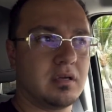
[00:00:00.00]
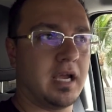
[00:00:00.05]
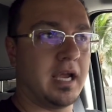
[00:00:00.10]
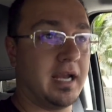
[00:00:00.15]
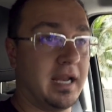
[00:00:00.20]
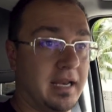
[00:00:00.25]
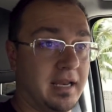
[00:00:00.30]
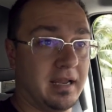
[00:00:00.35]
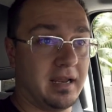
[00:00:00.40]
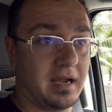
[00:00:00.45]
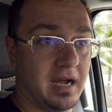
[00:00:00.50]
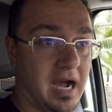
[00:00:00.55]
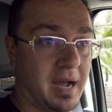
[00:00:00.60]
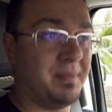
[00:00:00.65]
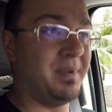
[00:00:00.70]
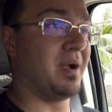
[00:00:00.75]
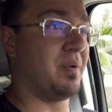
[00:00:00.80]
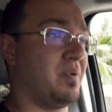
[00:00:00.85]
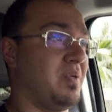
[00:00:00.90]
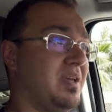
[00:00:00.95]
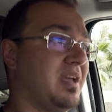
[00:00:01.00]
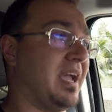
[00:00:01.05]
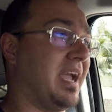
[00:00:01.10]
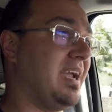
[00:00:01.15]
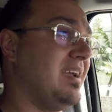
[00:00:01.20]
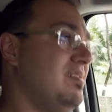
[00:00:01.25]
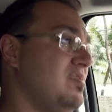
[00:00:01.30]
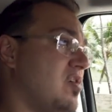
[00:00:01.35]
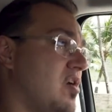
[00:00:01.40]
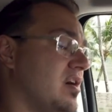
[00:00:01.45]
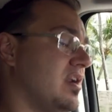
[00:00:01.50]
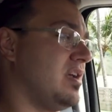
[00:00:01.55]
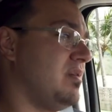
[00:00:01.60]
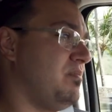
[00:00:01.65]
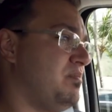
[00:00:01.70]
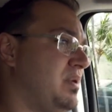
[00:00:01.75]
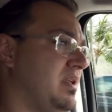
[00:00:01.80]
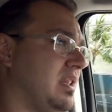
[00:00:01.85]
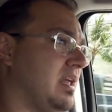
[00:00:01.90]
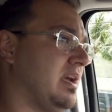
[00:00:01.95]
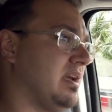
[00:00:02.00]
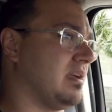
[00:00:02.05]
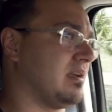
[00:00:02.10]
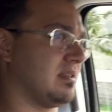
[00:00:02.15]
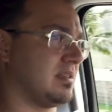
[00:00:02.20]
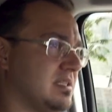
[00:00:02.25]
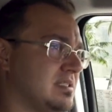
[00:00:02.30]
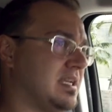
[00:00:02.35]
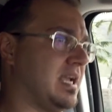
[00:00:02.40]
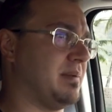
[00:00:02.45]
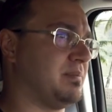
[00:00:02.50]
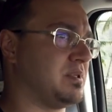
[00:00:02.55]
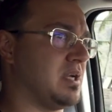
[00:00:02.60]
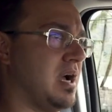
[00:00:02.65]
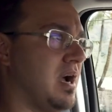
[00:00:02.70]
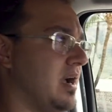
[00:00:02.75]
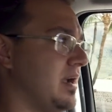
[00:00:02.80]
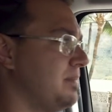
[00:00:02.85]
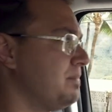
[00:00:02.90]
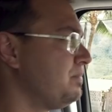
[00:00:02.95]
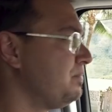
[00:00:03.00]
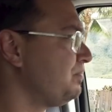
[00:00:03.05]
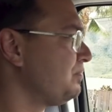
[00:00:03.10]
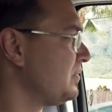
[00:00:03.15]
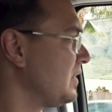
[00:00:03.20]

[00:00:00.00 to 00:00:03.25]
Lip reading: And I'm not really hating on it, but like at the same time,